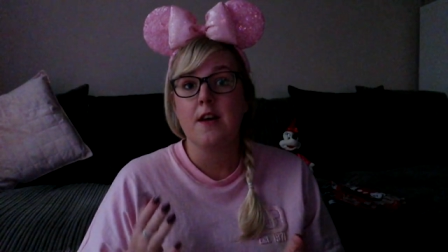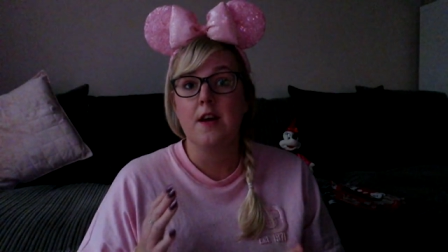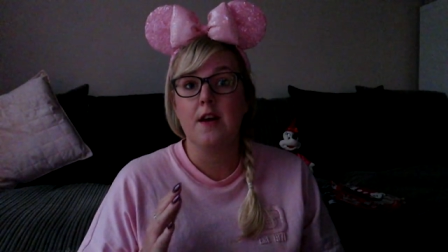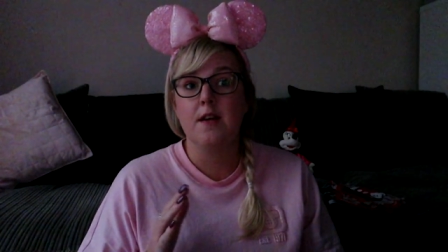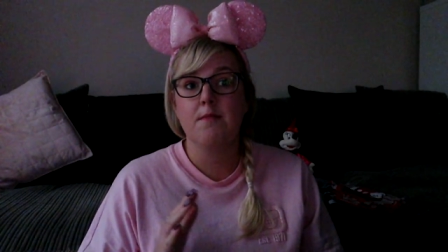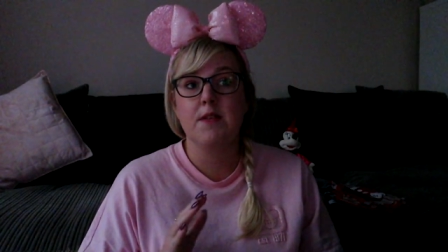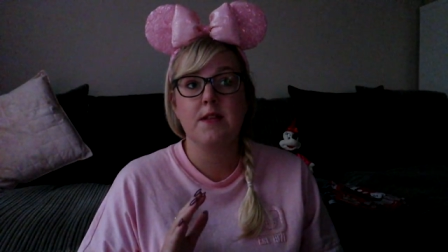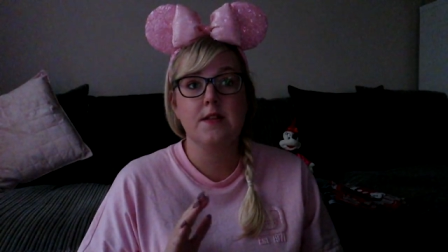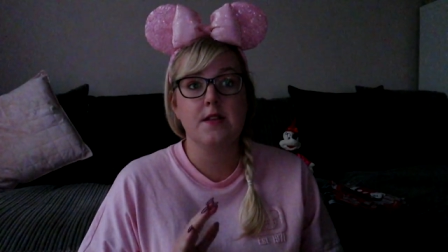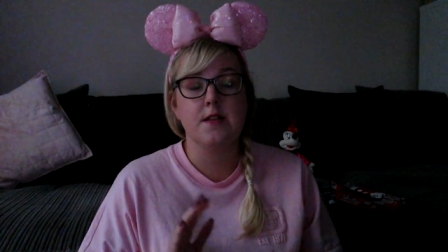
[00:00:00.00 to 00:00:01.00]
Um,
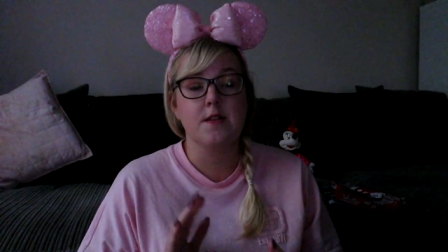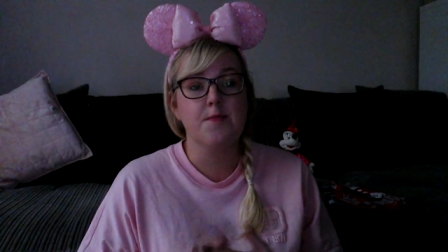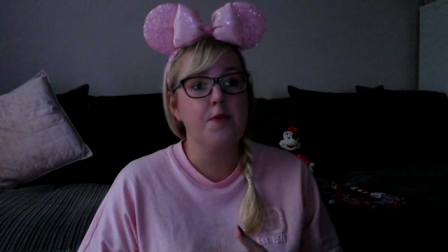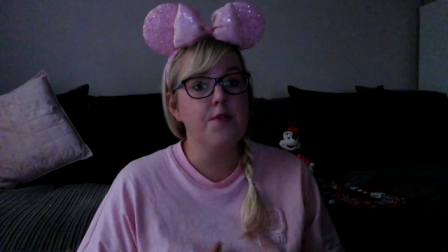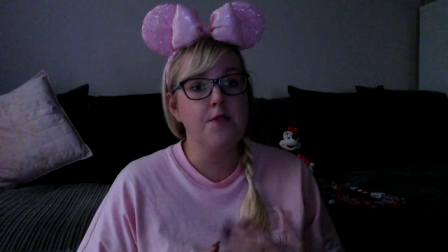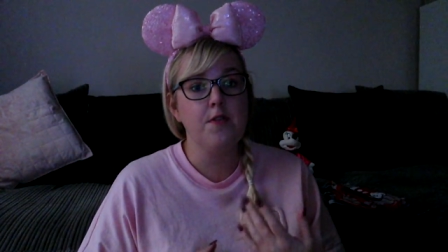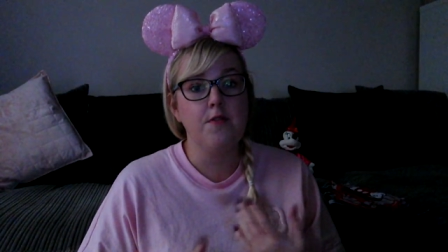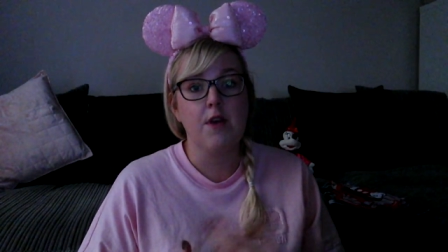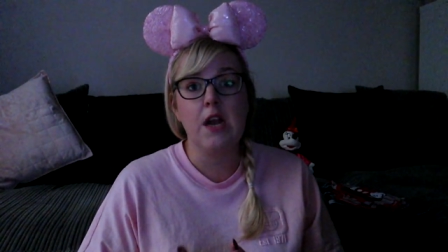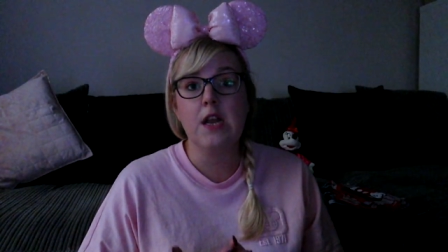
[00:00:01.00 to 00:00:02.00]
this isn't sponsored
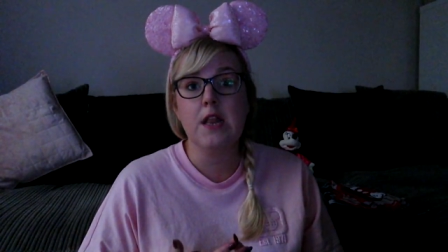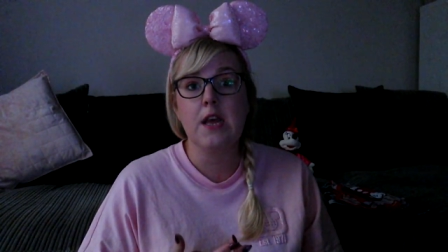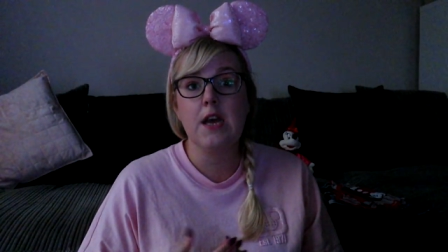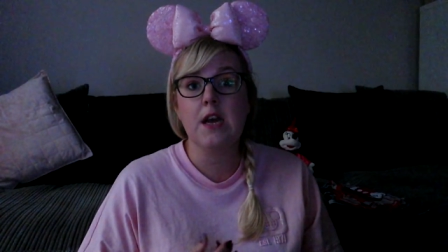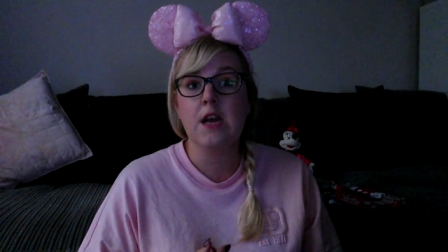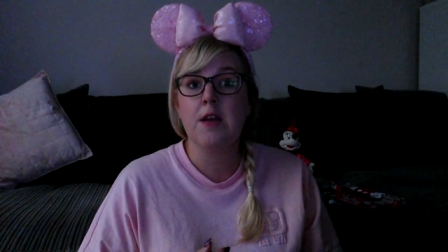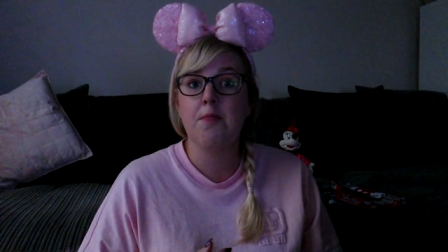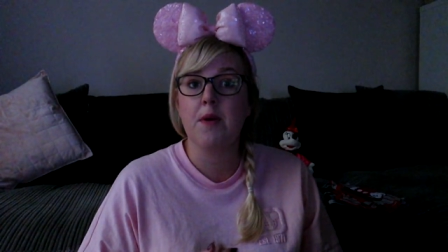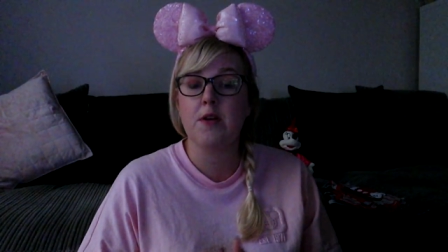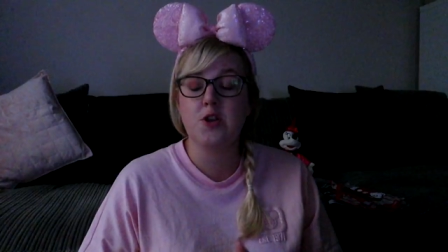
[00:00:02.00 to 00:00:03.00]
or anything.
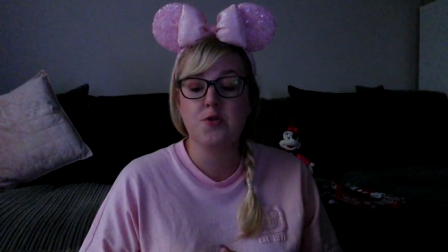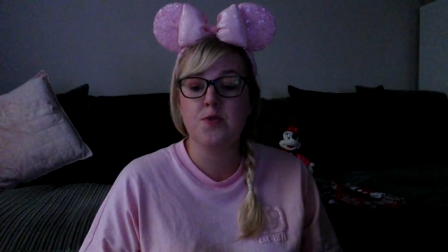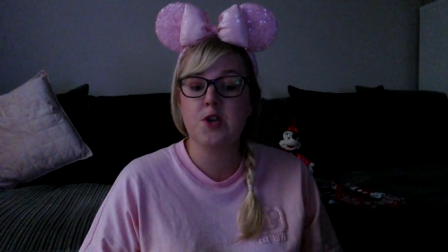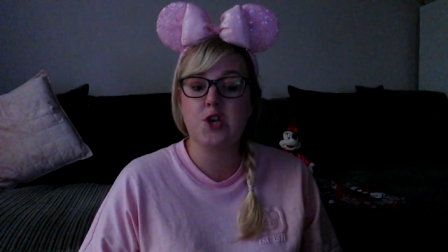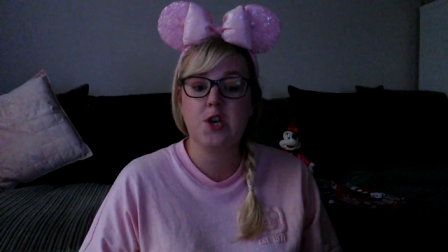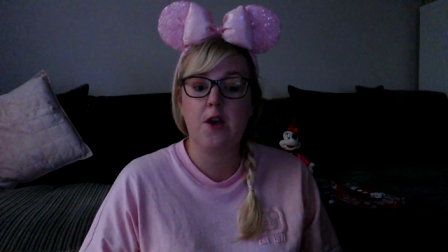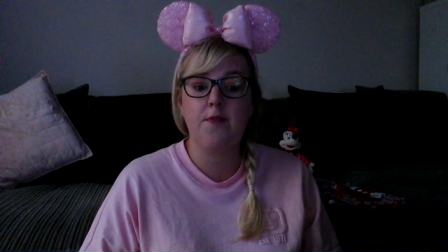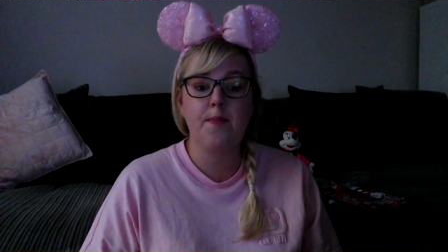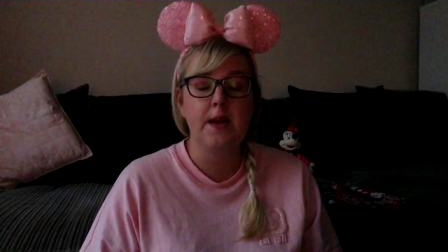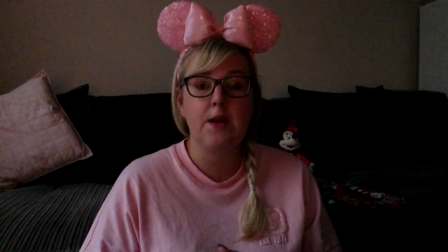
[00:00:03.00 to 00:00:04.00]
But I just wanted to share
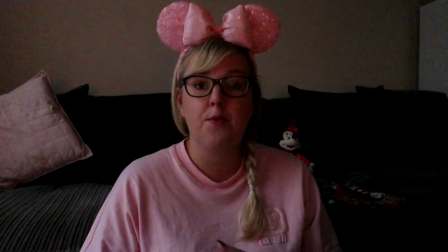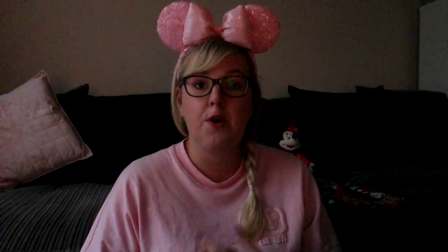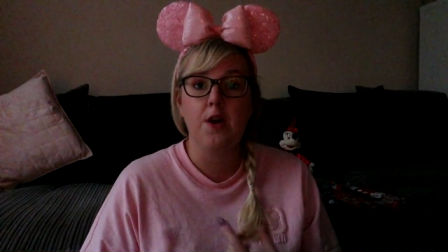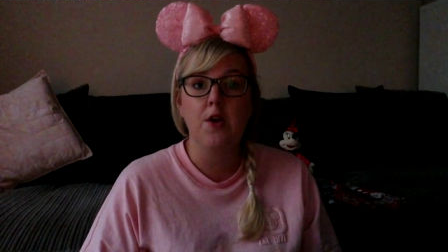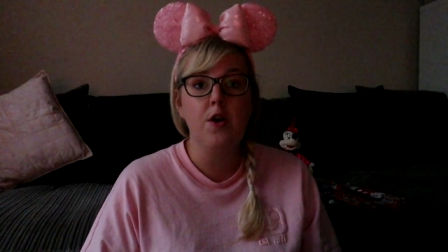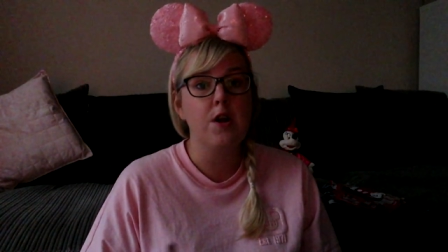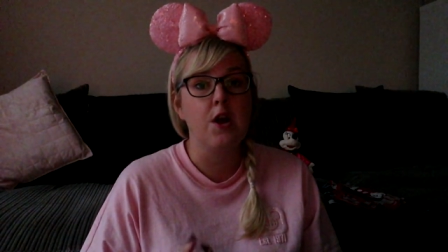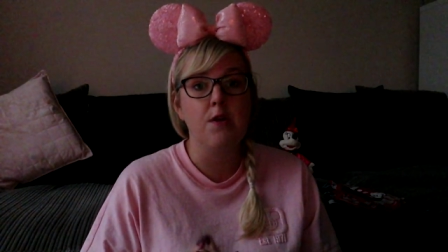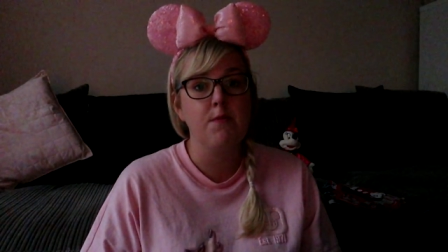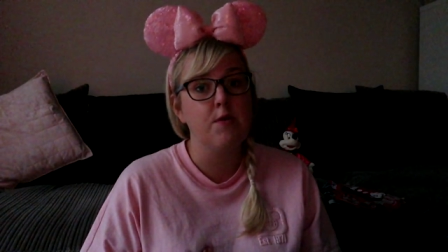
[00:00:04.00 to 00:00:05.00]
everybody what I got and
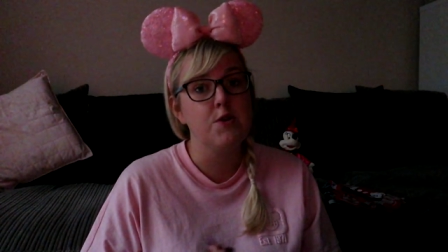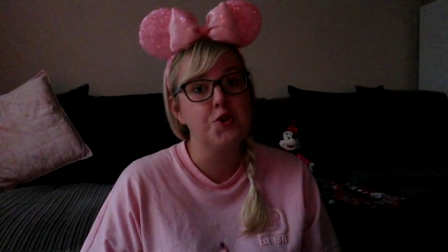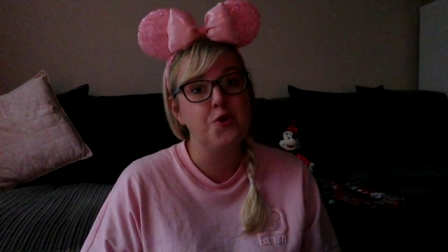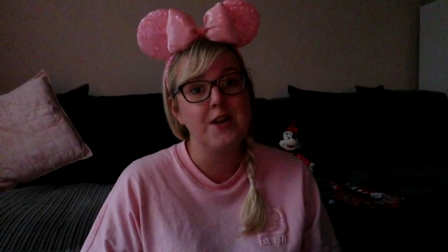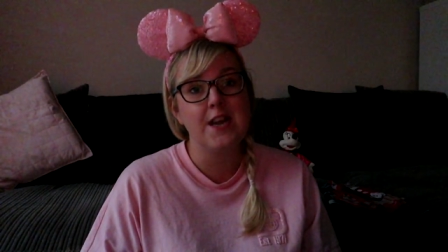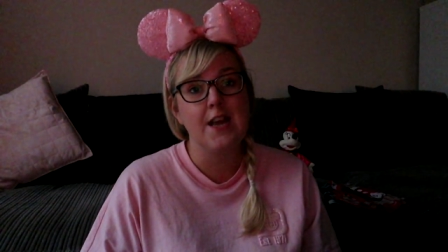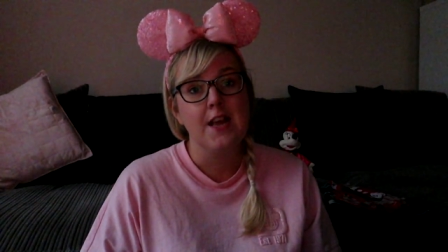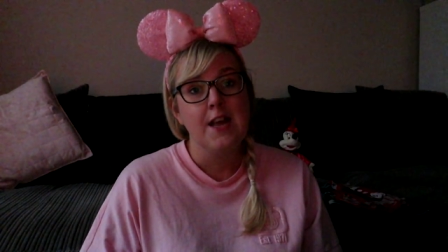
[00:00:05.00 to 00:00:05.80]
I hope you enjoyed it.